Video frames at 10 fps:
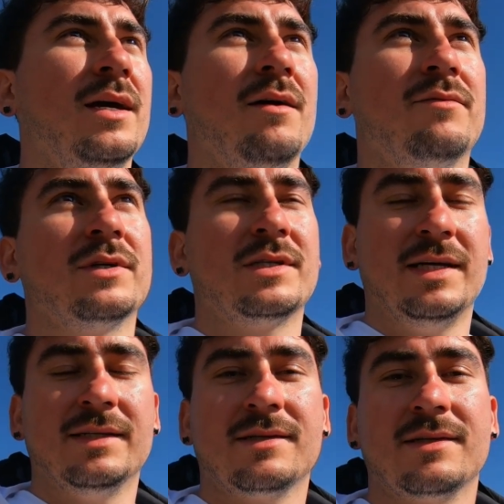Ever
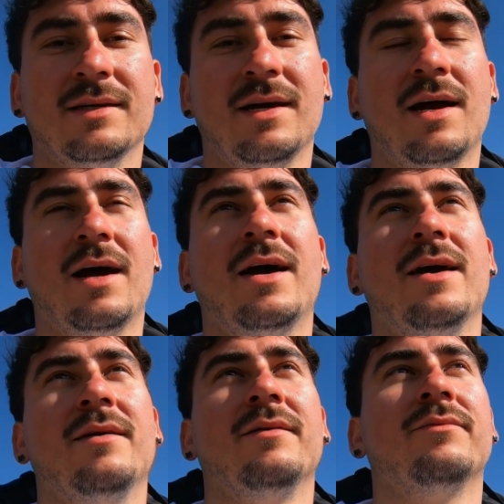since
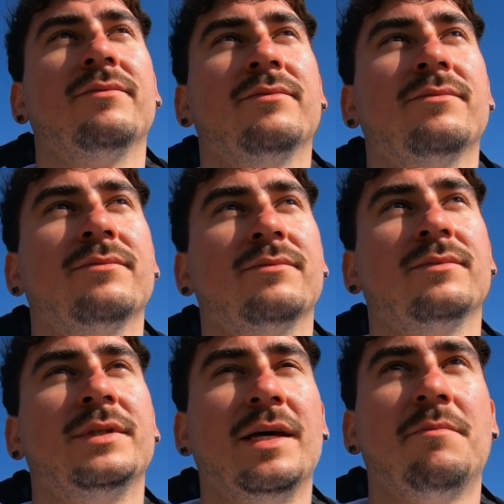I
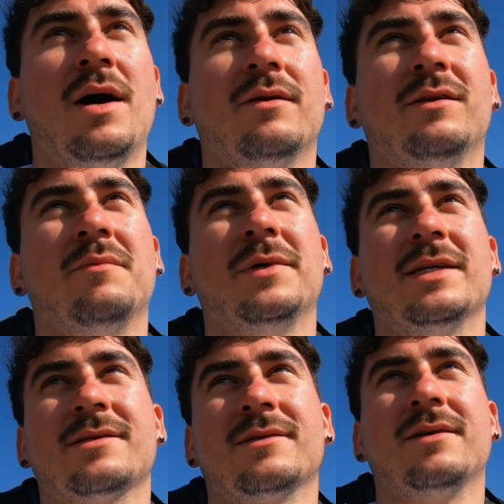did Mount
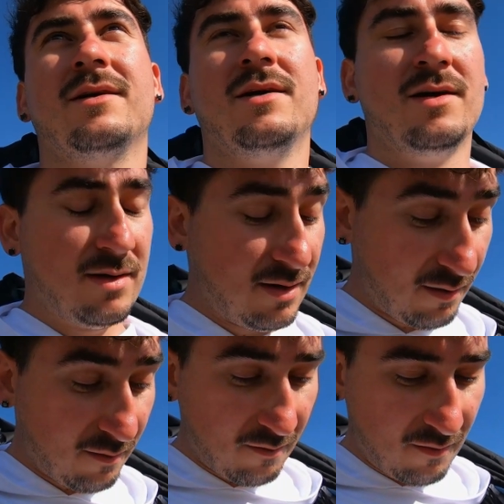Olympus,
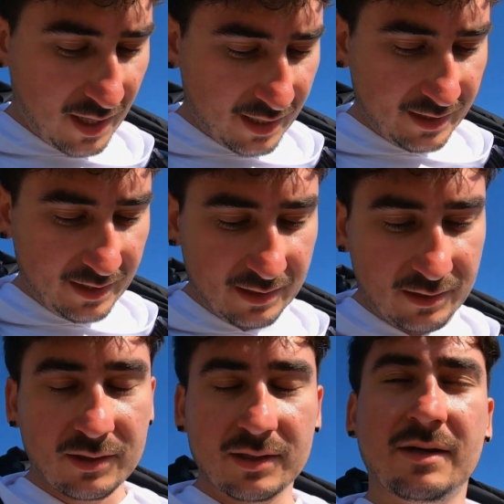my
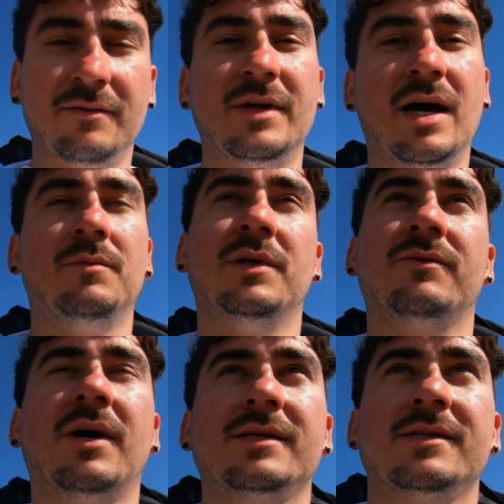knees just have not
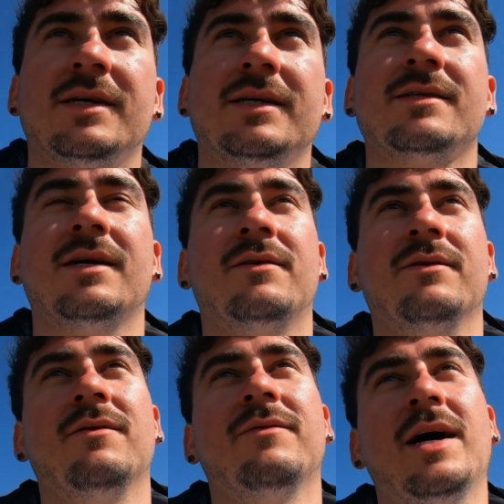been right since. I
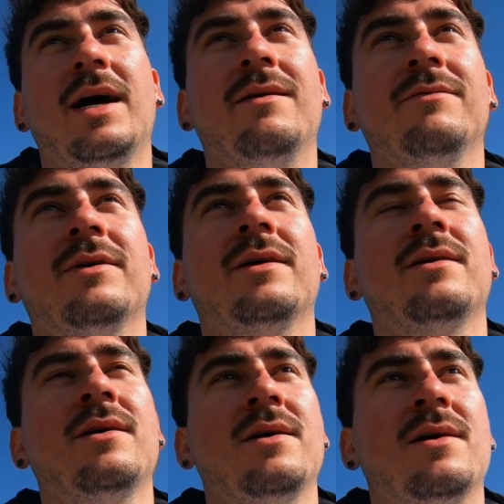don't know if I have
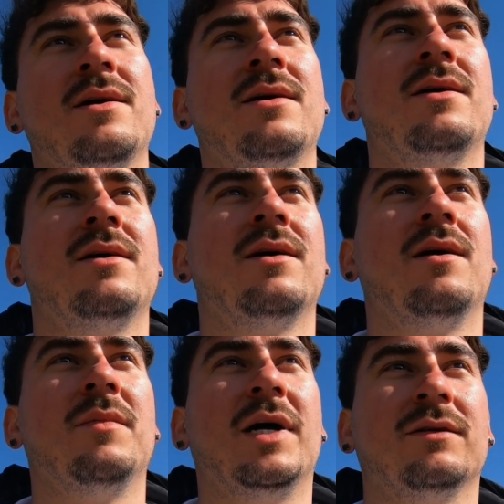
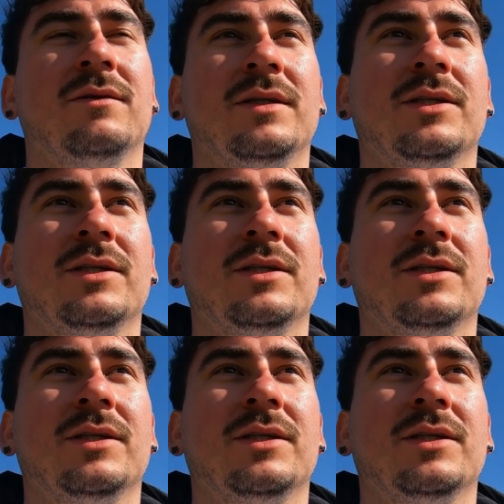a medical